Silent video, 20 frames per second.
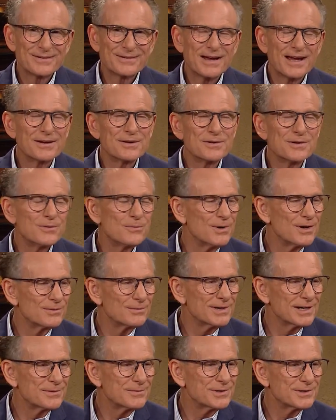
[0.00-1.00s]
I don't know what
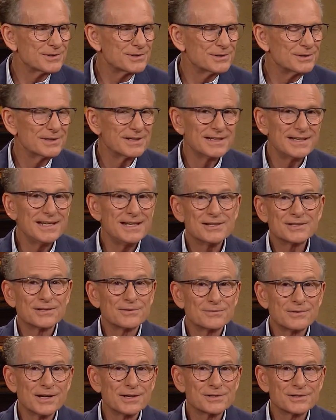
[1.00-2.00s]
Rick was doing, and he's
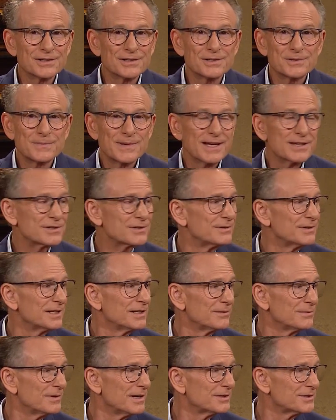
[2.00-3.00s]
in Russia, he's pastoring
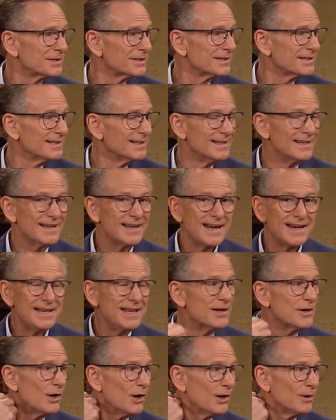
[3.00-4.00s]
in Russia, and
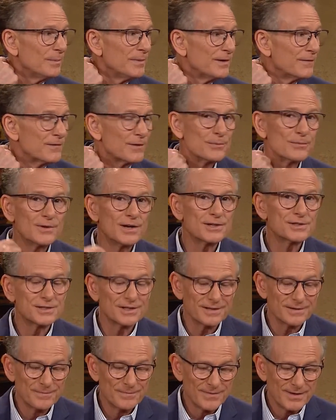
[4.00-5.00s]
he called me from
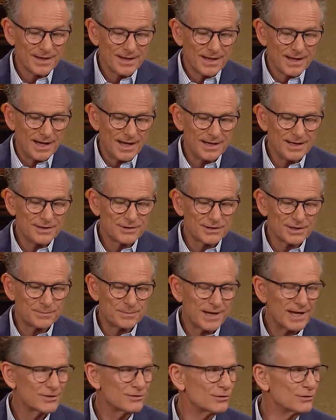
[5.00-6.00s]
Russia, and he said,
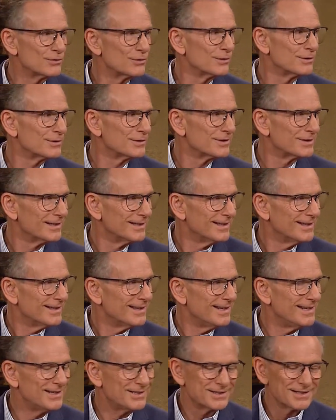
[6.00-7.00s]
Pastor George,
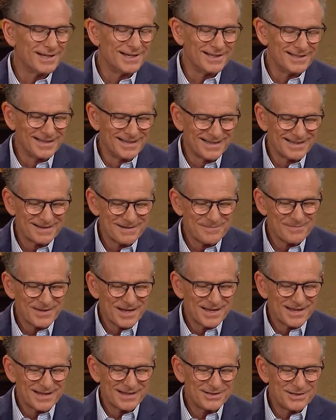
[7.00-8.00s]
he said,
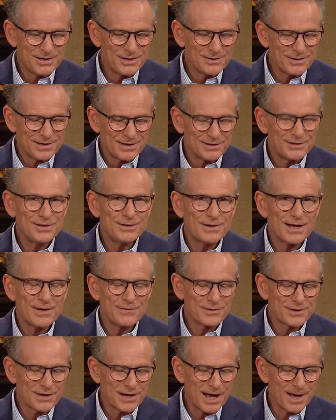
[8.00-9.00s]
do you have
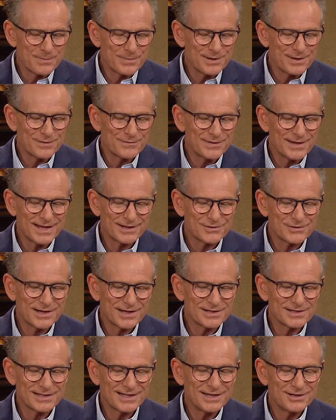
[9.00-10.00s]
a copy of that
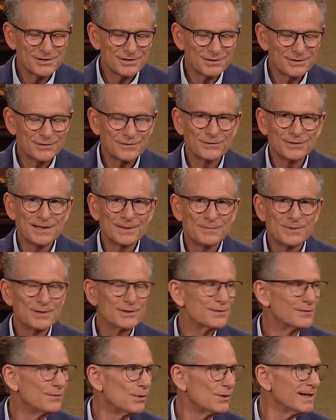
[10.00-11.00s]
translation of
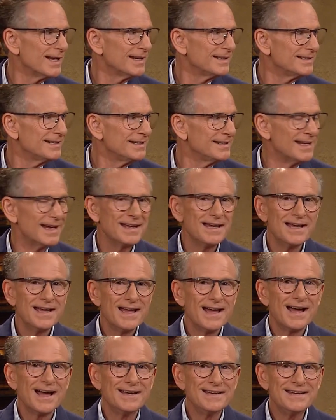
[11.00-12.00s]
Philippians 4:19?
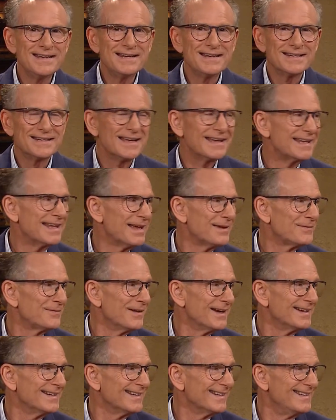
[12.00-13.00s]
I need it and I can't find